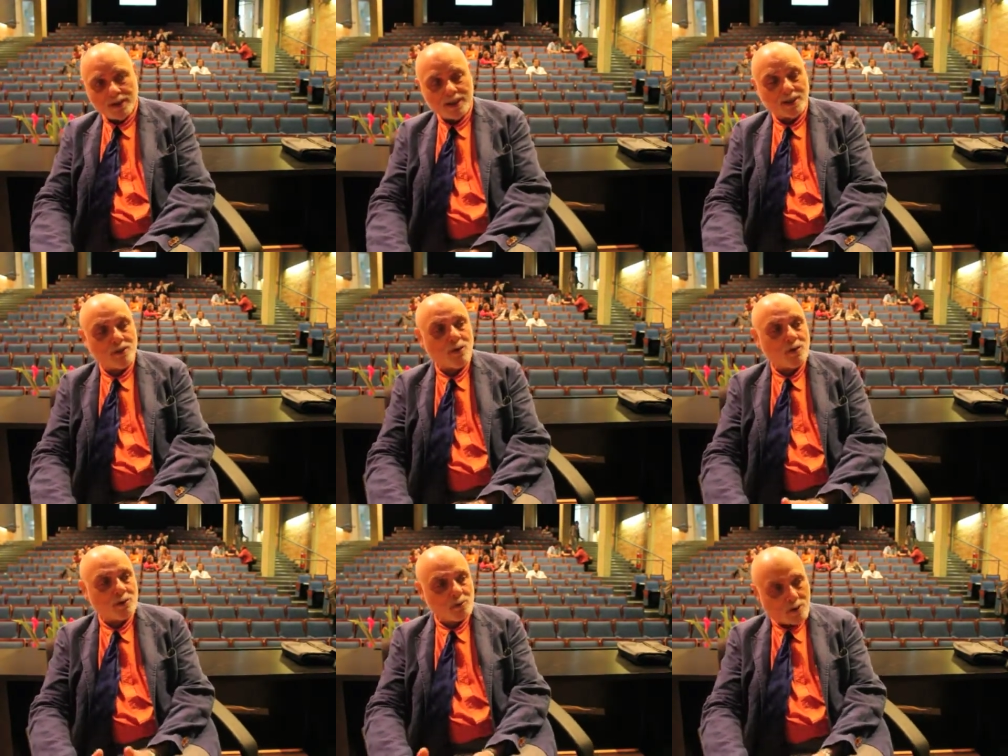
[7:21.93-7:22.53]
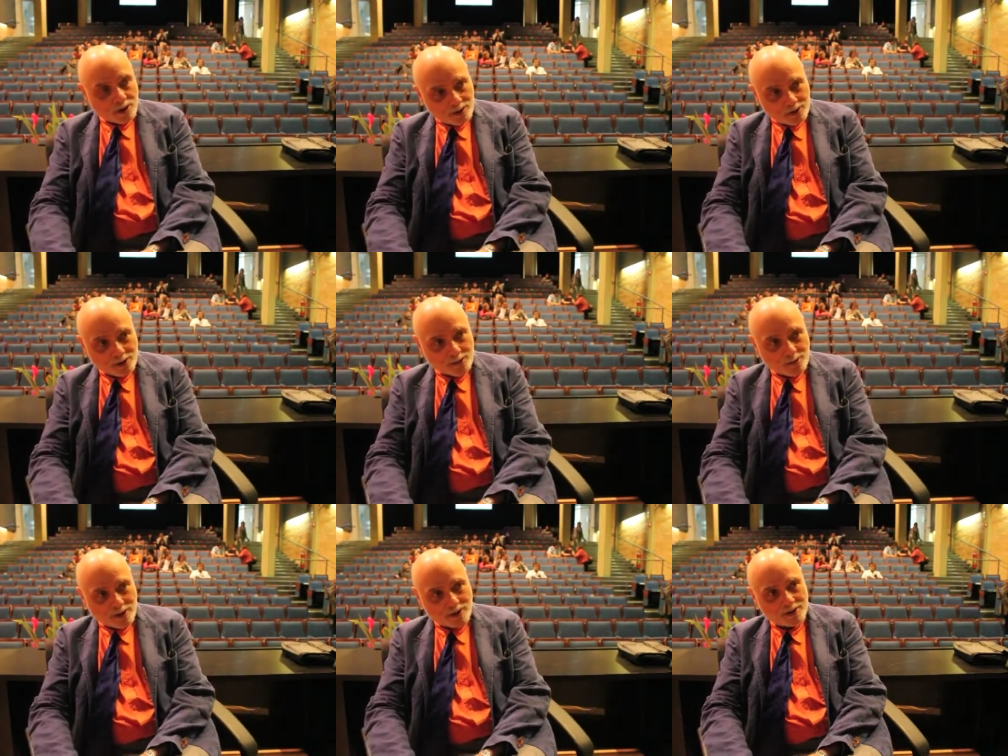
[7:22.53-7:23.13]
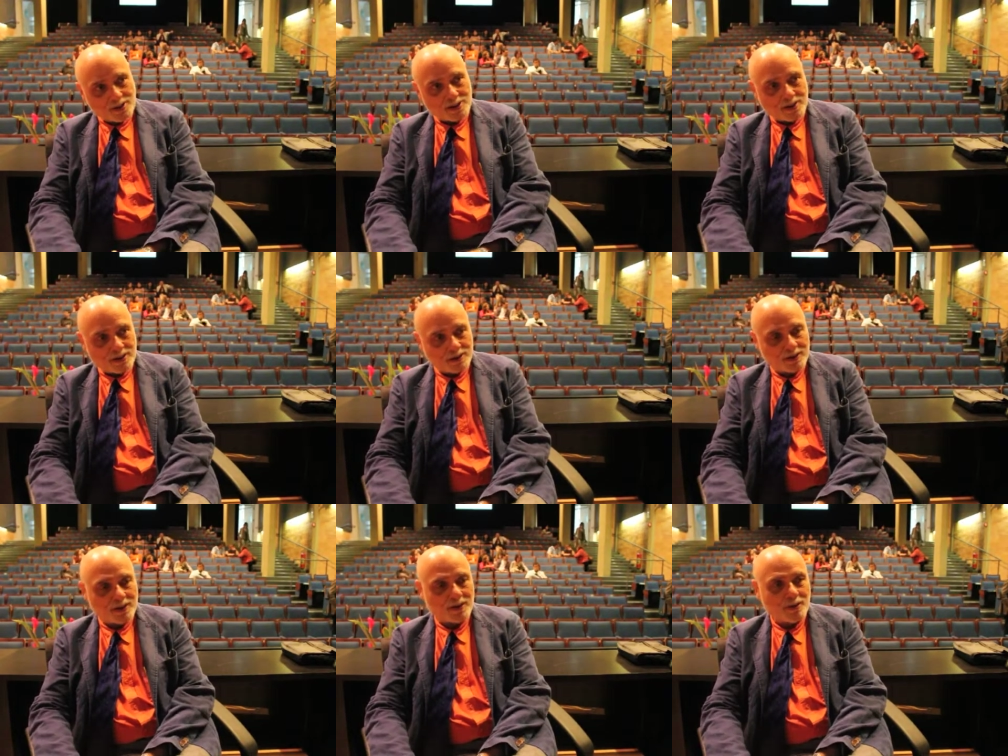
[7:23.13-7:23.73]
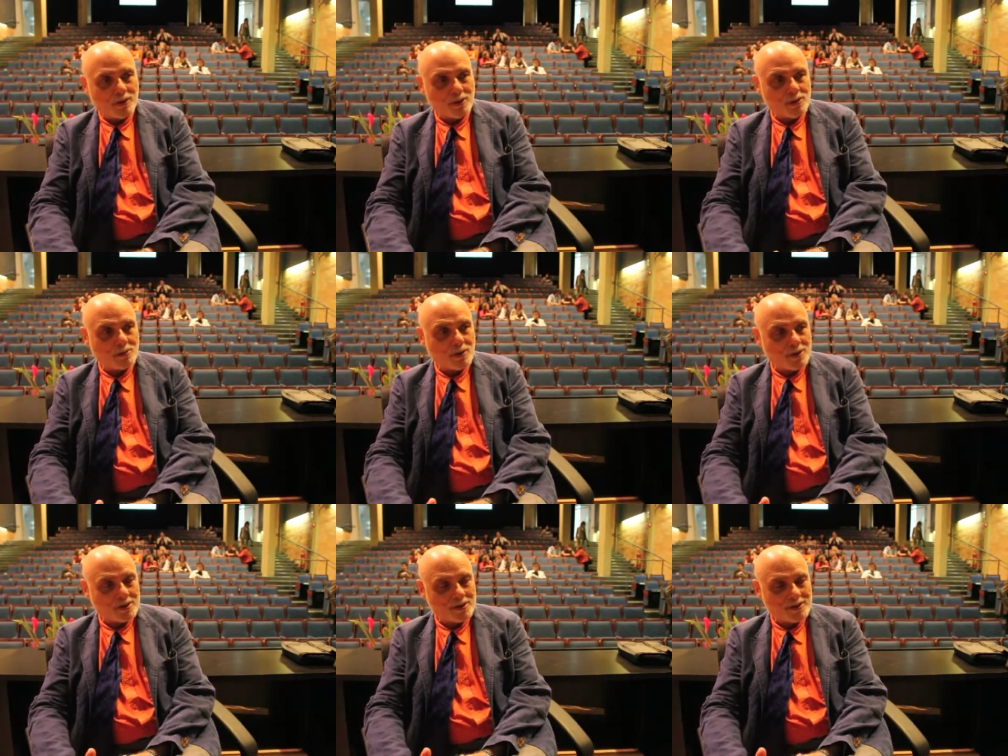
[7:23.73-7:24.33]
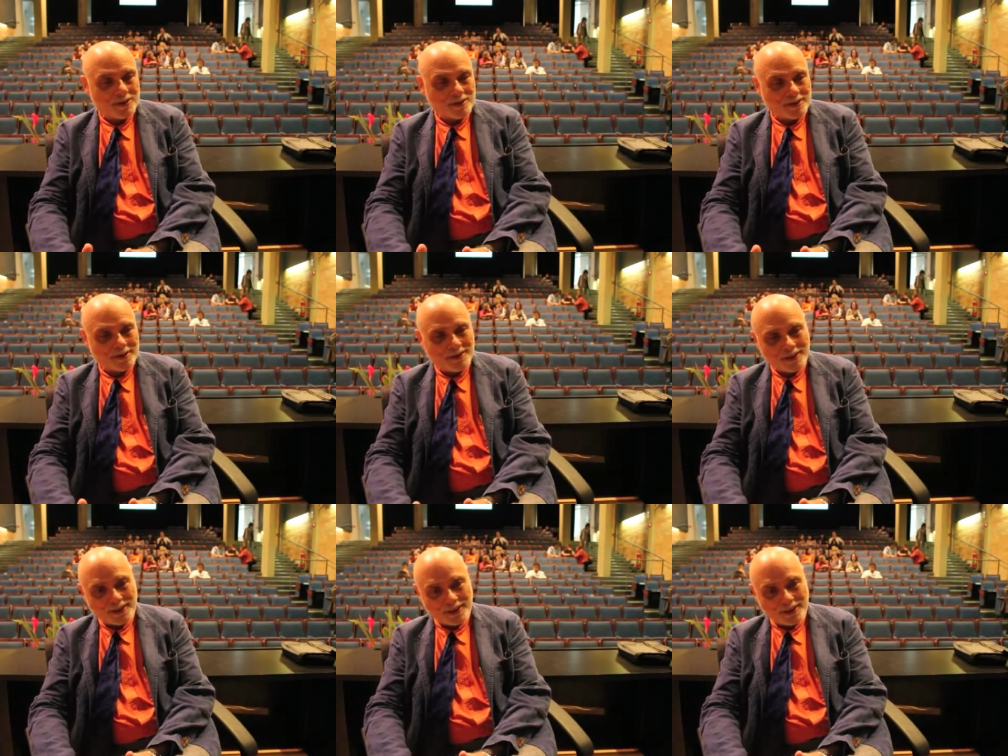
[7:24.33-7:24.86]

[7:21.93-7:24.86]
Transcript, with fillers: it knows where the stress is, it knows what's the